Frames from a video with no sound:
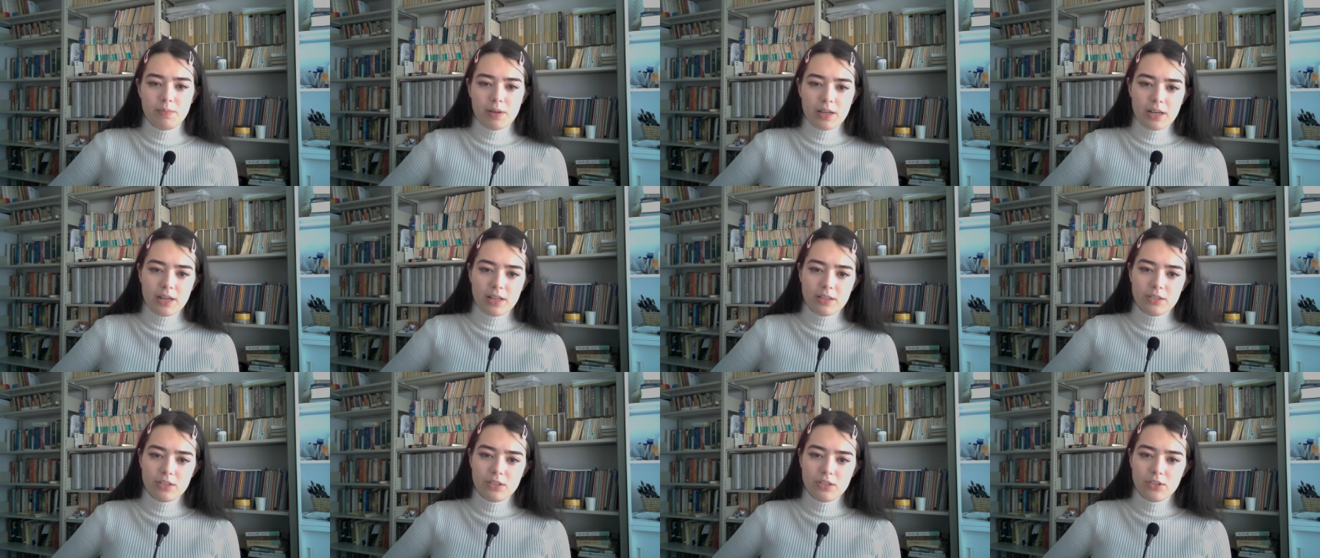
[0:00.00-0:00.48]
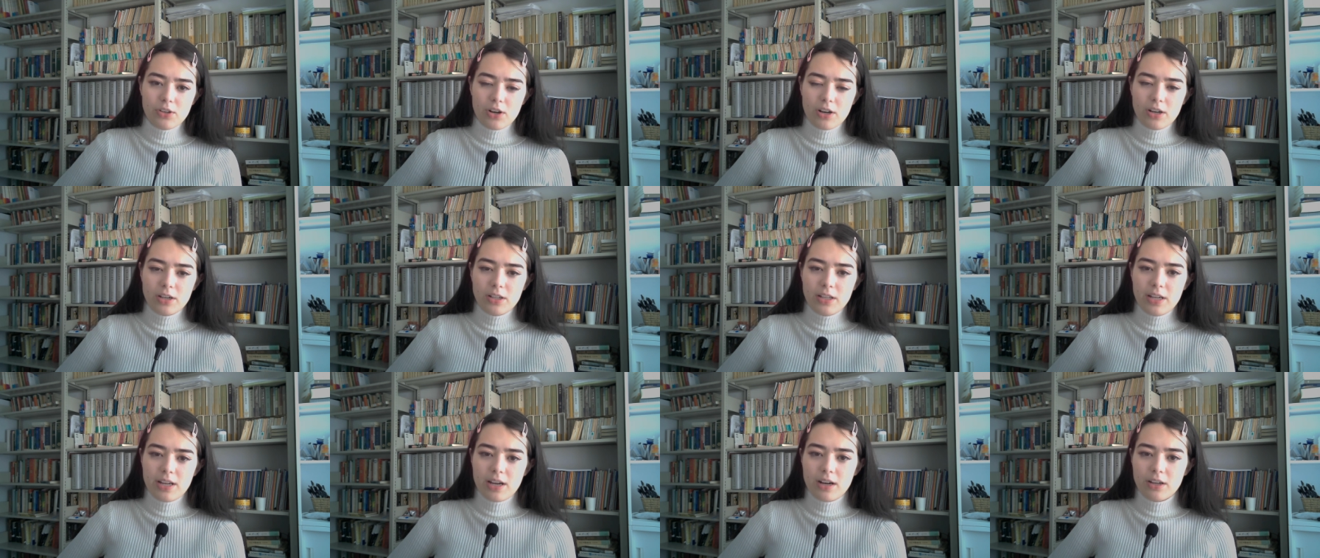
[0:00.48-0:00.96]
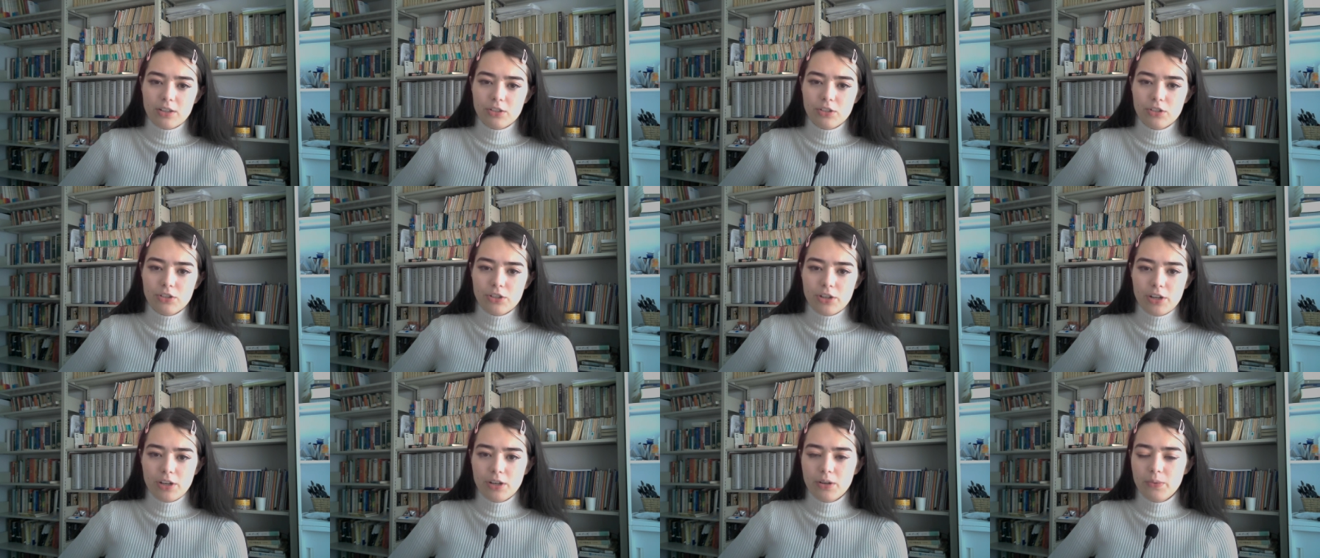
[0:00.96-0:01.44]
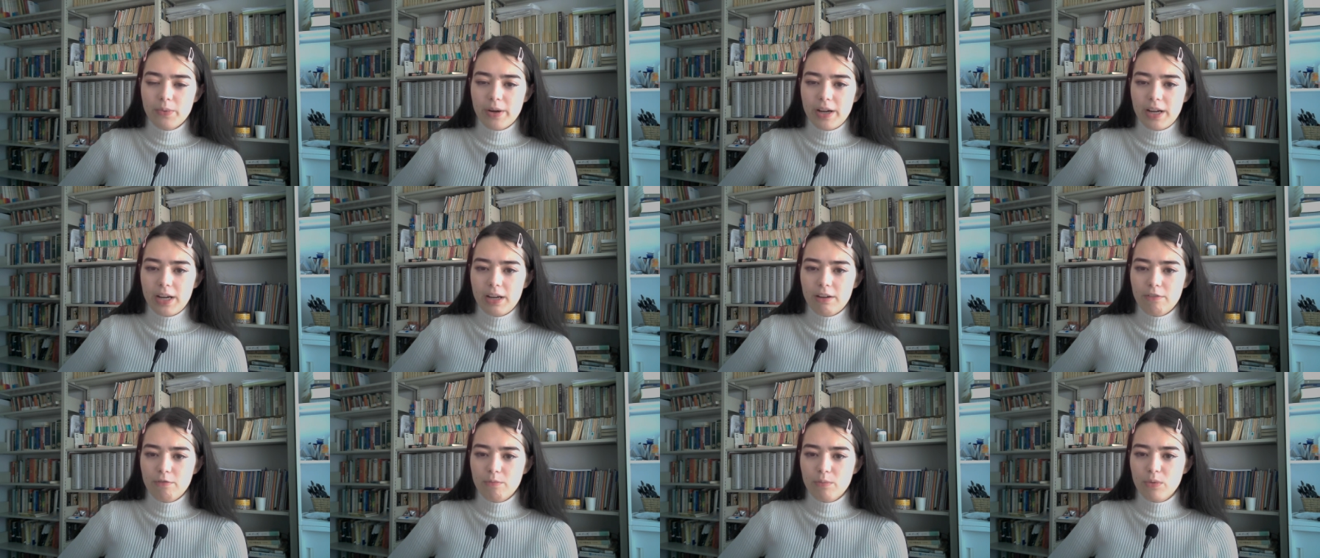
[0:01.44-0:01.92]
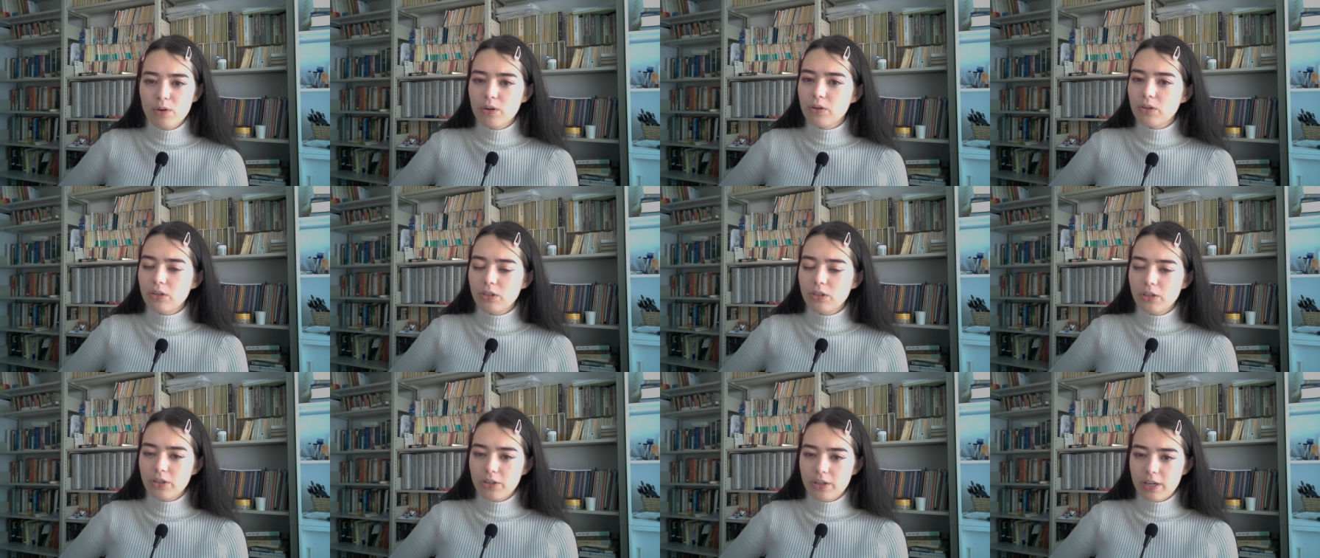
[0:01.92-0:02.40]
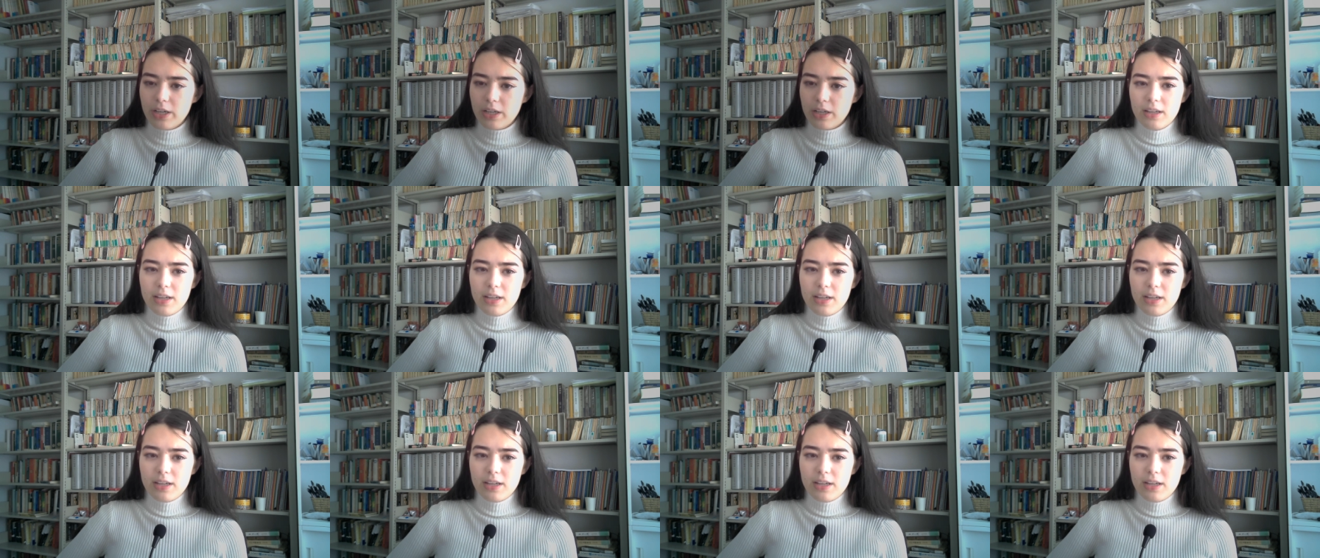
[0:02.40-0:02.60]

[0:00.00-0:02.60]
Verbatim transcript: and its starkly austere way of moral learning.